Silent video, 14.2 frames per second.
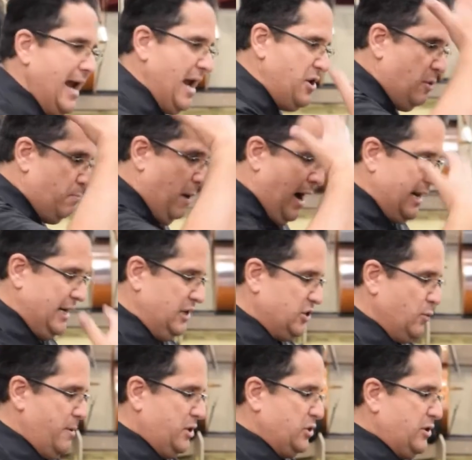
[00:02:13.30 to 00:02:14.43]
and your body, so
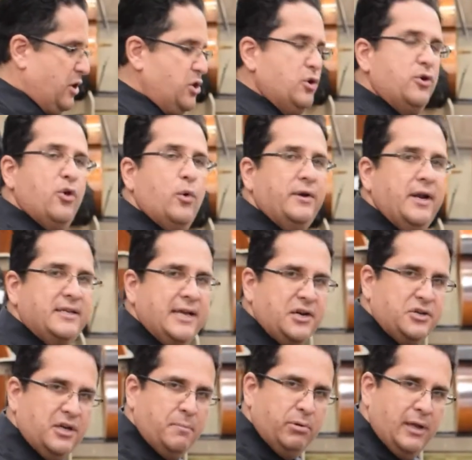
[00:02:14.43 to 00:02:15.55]
we make sure that you're the one that's
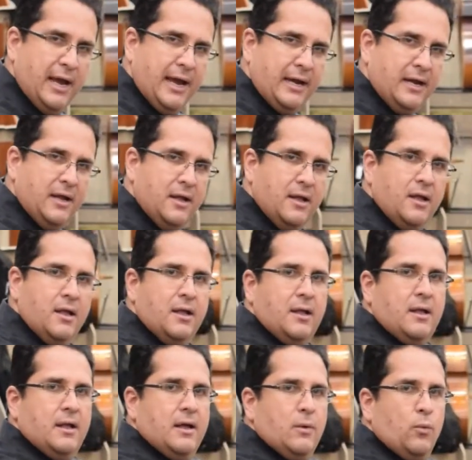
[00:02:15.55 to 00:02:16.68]
actually playing. We
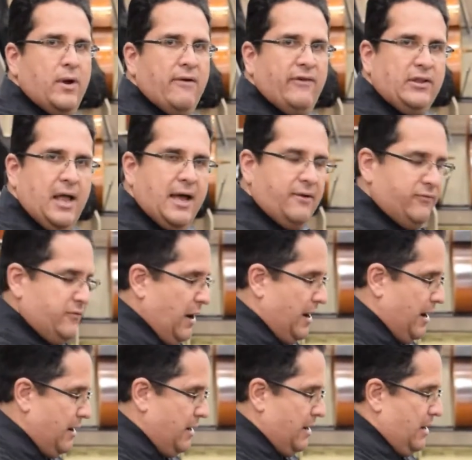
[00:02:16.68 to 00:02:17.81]
have a lot of,
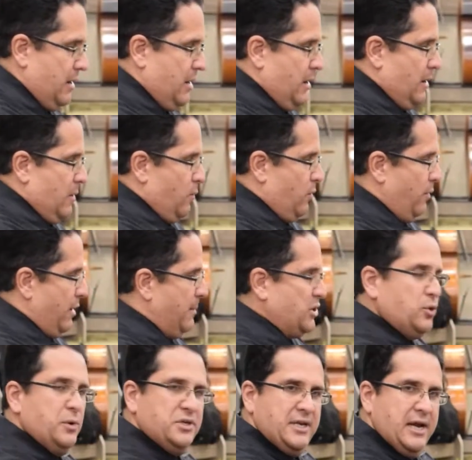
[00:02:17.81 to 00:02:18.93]
we want to make
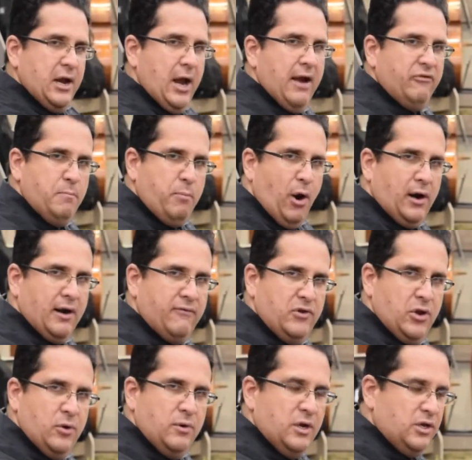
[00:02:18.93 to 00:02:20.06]
sure we're seeing every part of
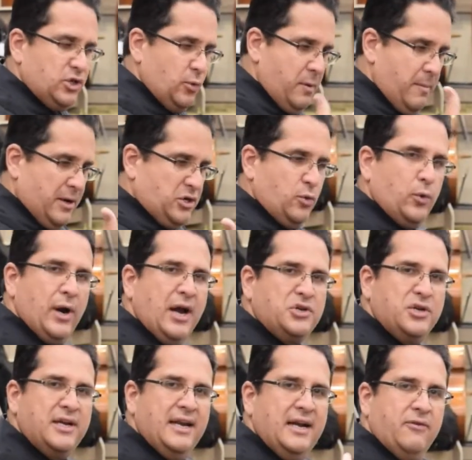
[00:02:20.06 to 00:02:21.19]
you, so we make sure we're
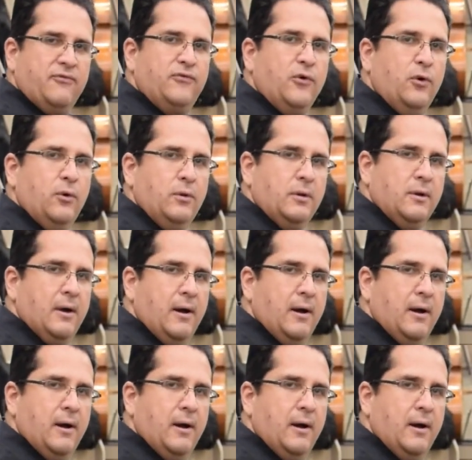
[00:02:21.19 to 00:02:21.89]
actually getting a full